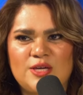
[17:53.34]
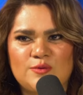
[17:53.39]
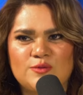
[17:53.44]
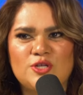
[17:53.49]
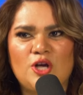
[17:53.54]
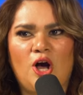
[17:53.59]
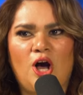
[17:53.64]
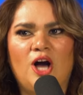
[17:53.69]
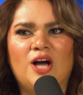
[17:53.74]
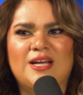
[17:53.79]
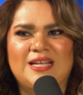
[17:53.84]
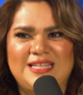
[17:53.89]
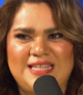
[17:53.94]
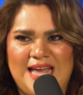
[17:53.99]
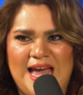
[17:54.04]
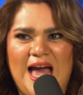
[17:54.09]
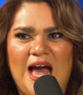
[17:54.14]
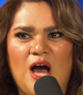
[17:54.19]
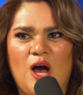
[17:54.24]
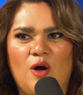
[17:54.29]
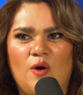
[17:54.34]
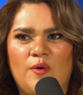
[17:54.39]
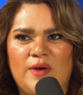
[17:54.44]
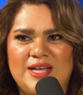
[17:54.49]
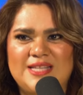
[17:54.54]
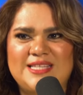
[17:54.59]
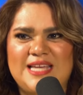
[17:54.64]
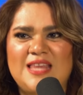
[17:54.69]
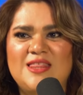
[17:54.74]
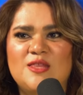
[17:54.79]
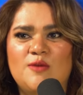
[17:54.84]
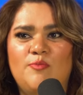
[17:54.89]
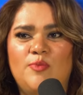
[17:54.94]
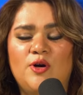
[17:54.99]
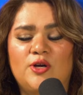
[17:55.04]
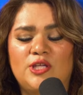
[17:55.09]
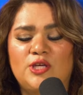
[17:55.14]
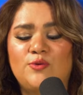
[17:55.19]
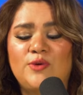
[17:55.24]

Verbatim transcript: you talk now, it's in the book.